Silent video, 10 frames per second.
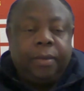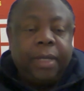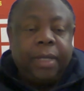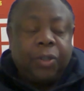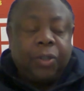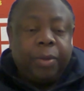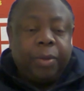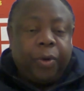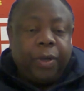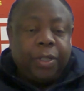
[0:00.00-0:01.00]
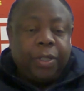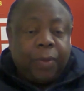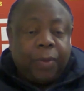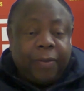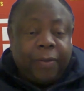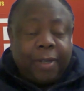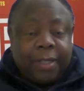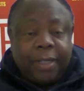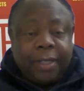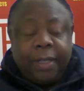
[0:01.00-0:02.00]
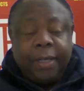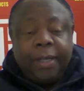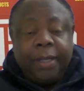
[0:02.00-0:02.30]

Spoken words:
the Saubrey Boyz Walefatshe.